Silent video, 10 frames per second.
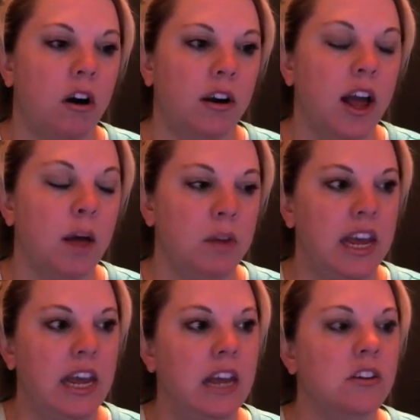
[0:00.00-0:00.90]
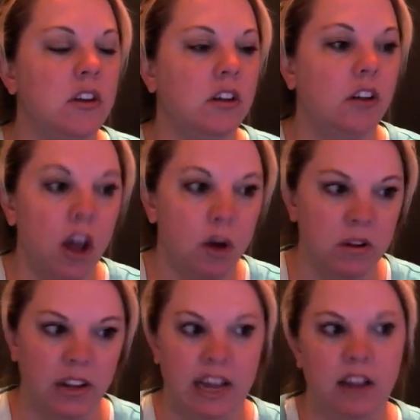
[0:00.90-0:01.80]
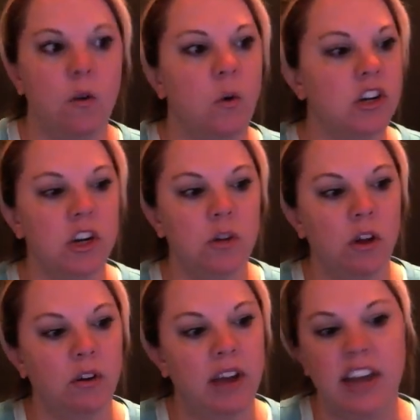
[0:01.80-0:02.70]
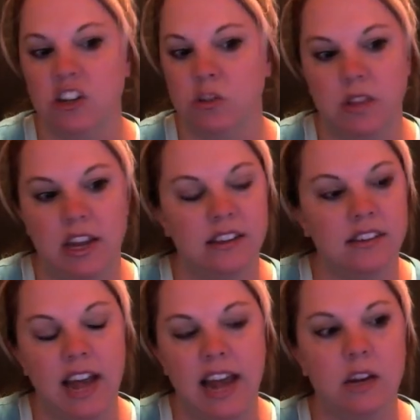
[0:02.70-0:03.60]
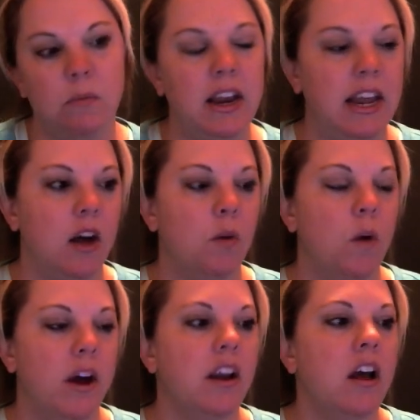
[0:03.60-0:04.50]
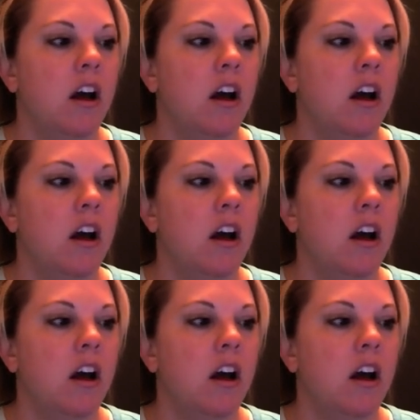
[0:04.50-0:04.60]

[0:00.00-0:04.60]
company globally, or to new locations within a state, depending on what